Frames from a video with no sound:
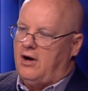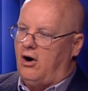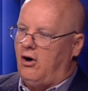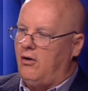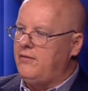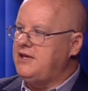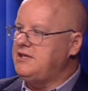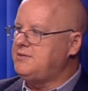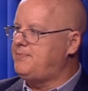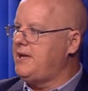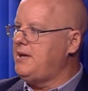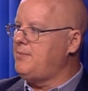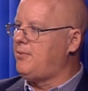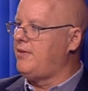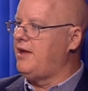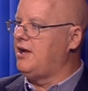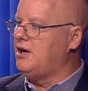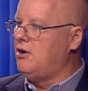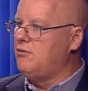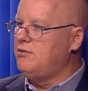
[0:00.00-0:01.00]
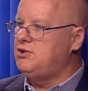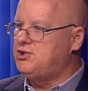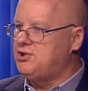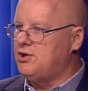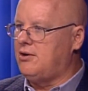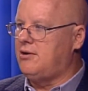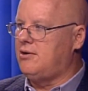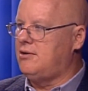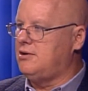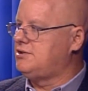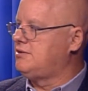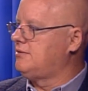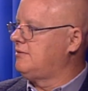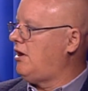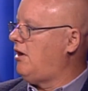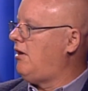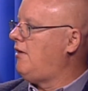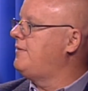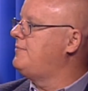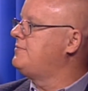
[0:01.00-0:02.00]
All these people that go to church,
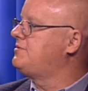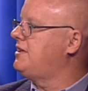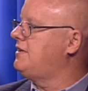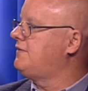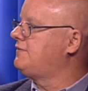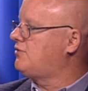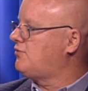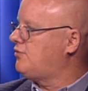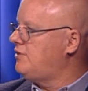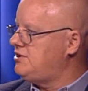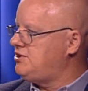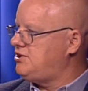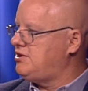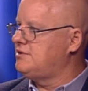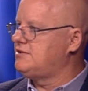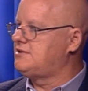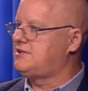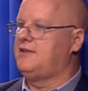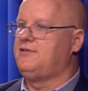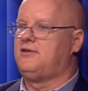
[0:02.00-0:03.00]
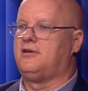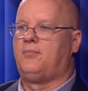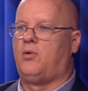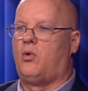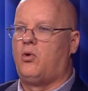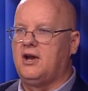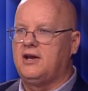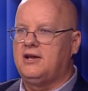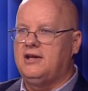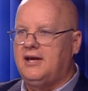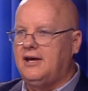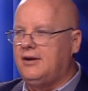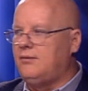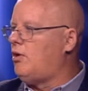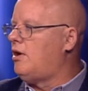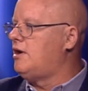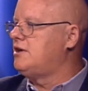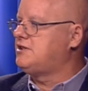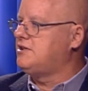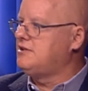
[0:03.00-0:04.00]
call themselves Christians, say they're born again,
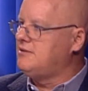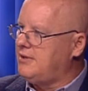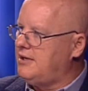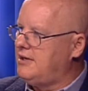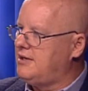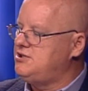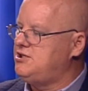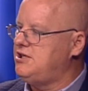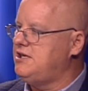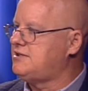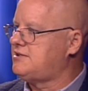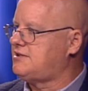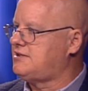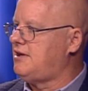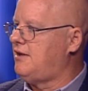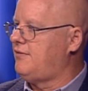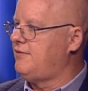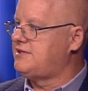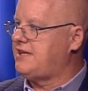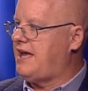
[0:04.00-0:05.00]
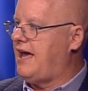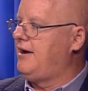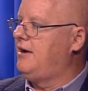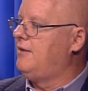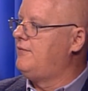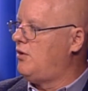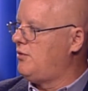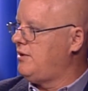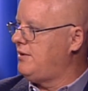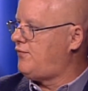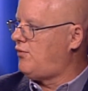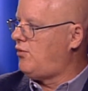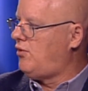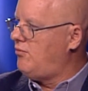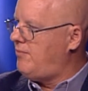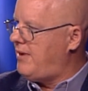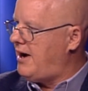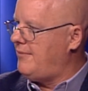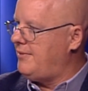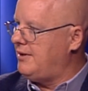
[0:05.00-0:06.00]
washed in the blood of Jesus and all this, out here voting for
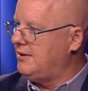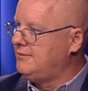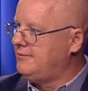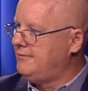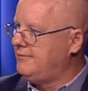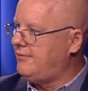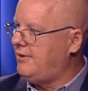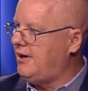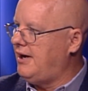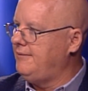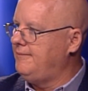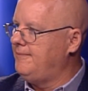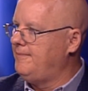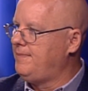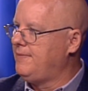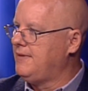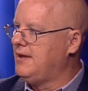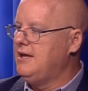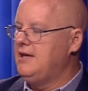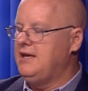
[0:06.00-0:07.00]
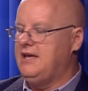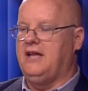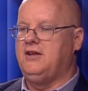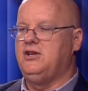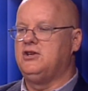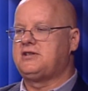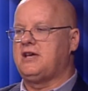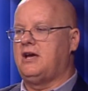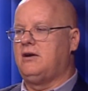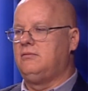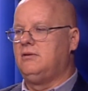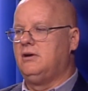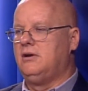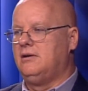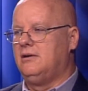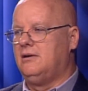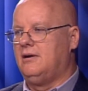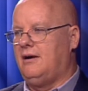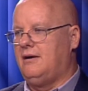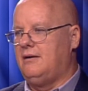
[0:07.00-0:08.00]
Obama, right? And you say,
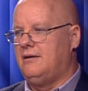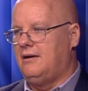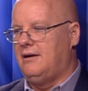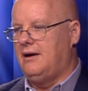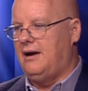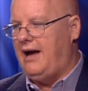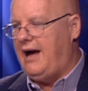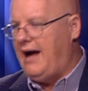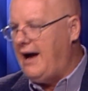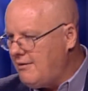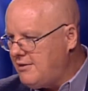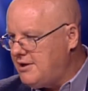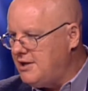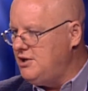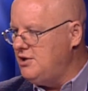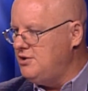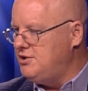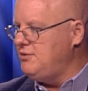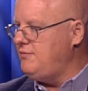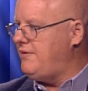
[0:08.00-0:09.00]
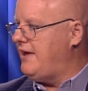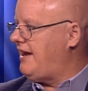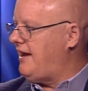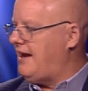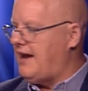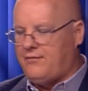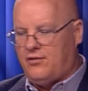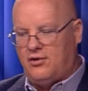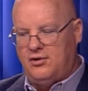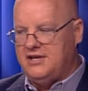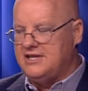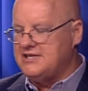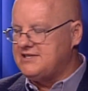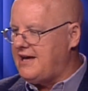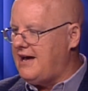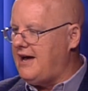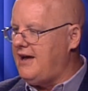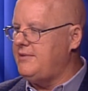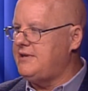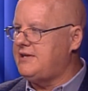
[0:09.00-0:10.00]
how can you do that? And I've heard this
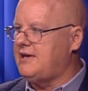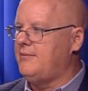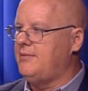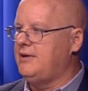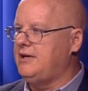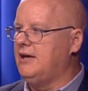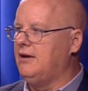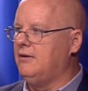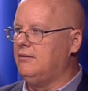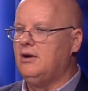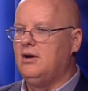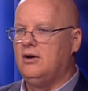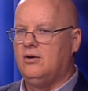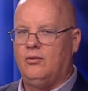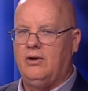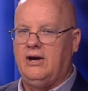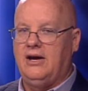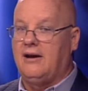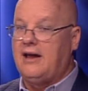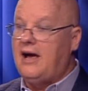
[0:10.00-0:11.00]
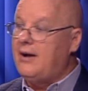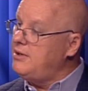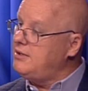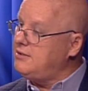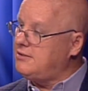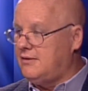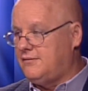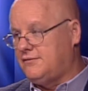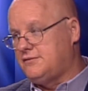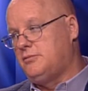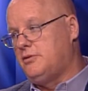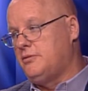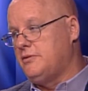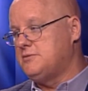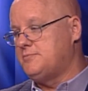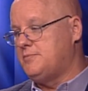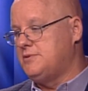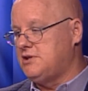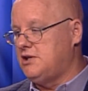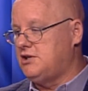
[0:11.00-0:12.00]
time and time again. Well, I'm uncomfortable with
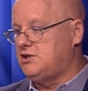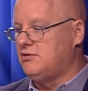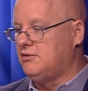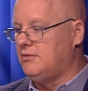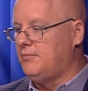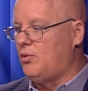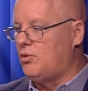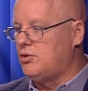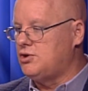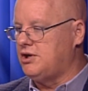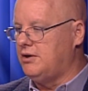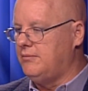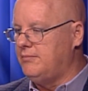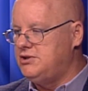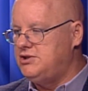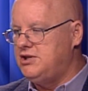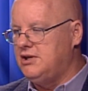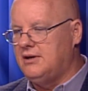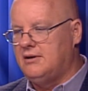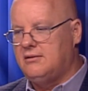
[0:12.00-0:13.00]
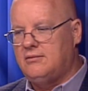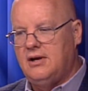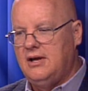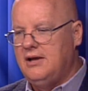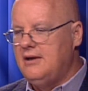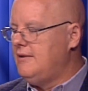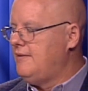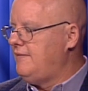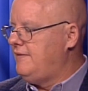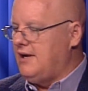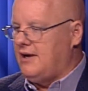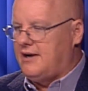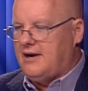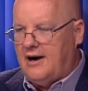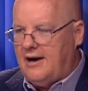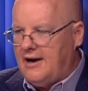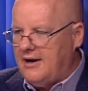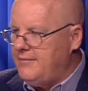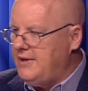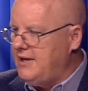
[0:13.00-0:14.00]
this position on abortion, but you know, the
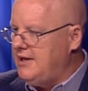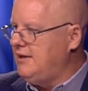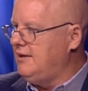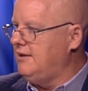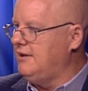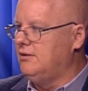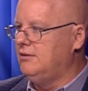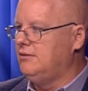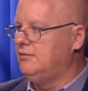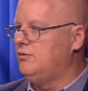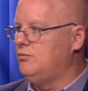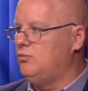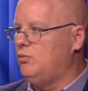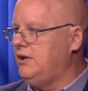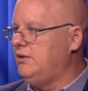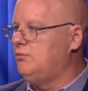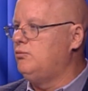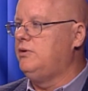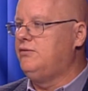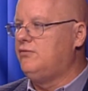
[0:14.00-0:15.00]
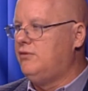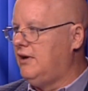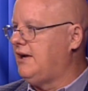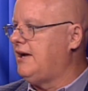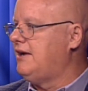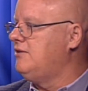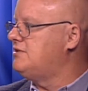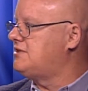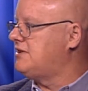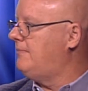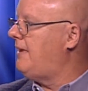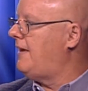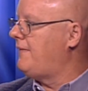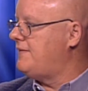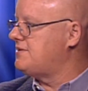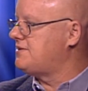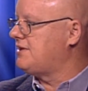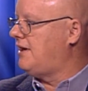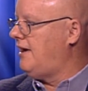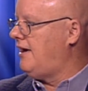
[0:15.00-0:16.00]
economy, we really got to do something about
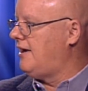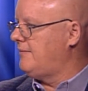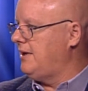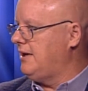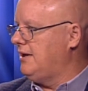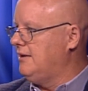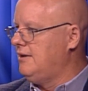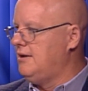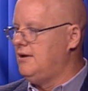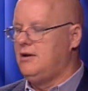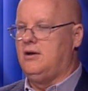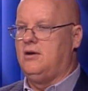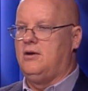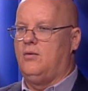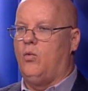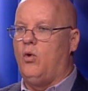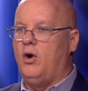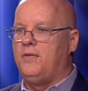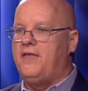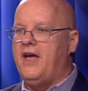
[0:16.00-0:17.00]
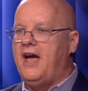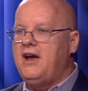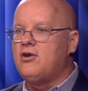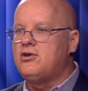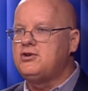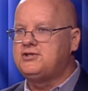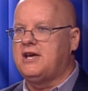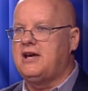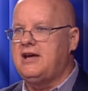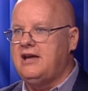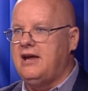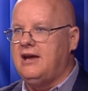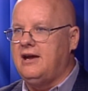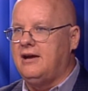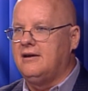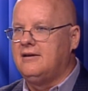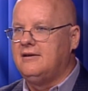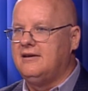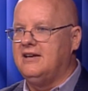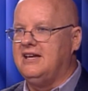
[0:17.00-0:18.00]
this economy. What they are
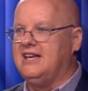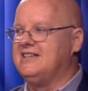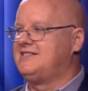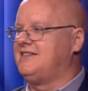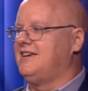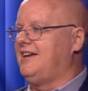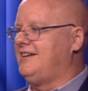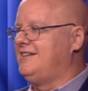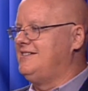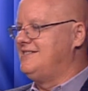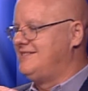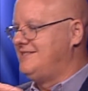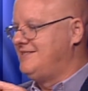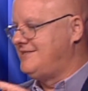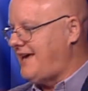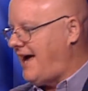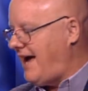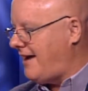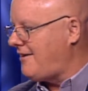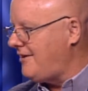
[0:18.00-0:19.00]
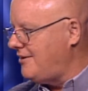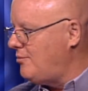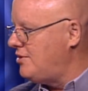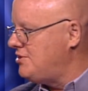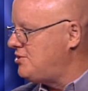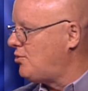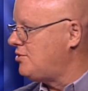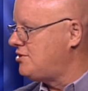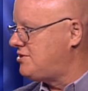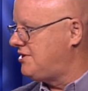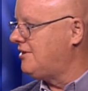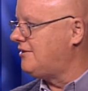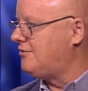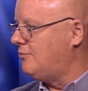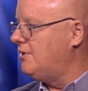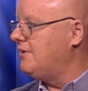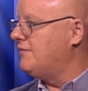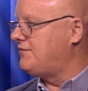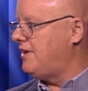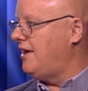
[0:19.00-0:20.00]
saying is exactly what George Tiller
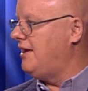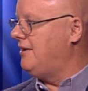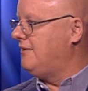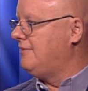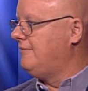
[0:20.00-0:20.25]
would have said.